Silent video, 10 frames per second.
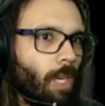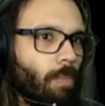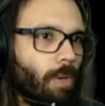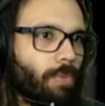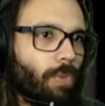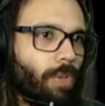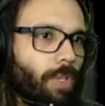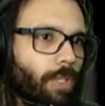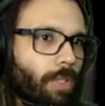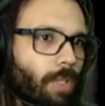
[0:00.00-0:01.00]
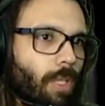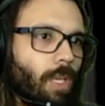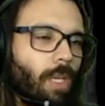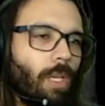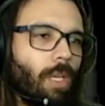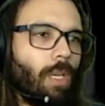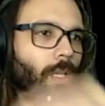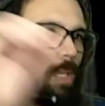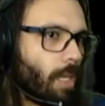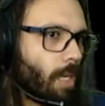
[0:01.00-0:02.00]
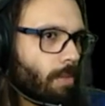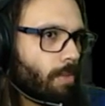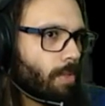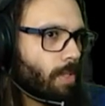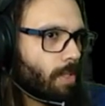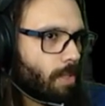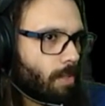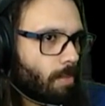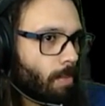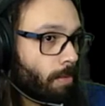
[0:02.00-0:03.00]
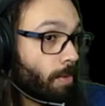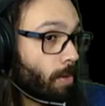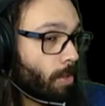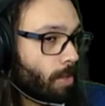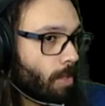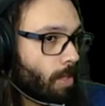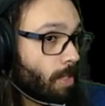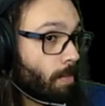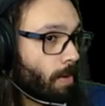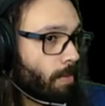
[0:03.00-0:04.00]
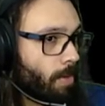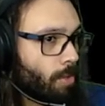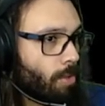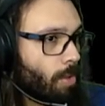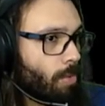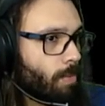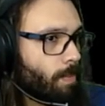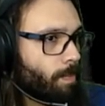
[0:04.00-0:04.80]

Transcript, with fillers: But of course, the canvas is my very is in my very soul.